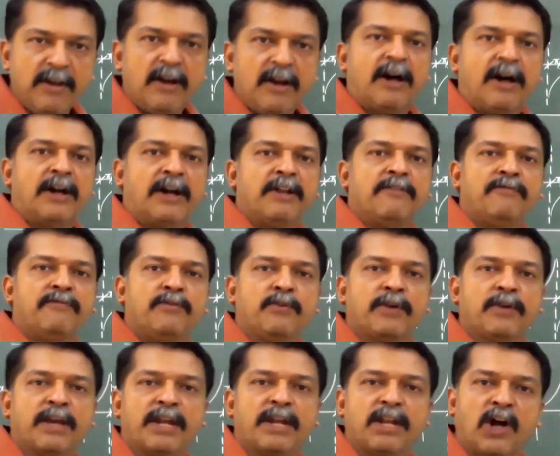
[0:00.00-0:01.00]
or if you
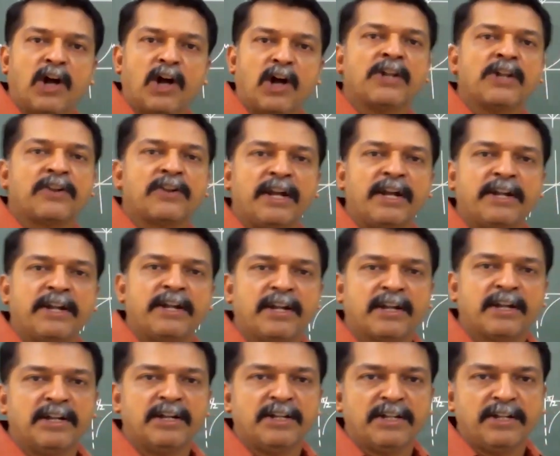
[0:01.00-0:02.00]
cannot write it
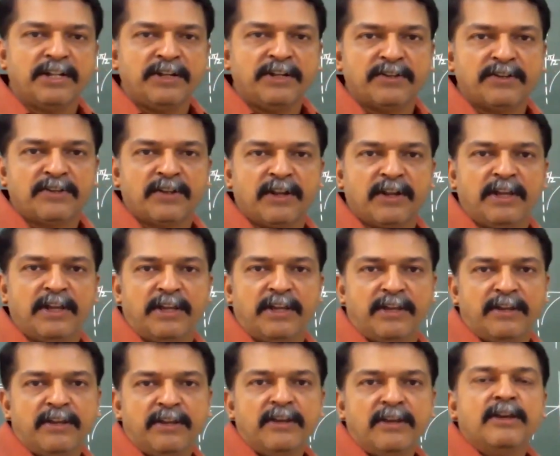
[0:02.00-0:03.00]
continuously,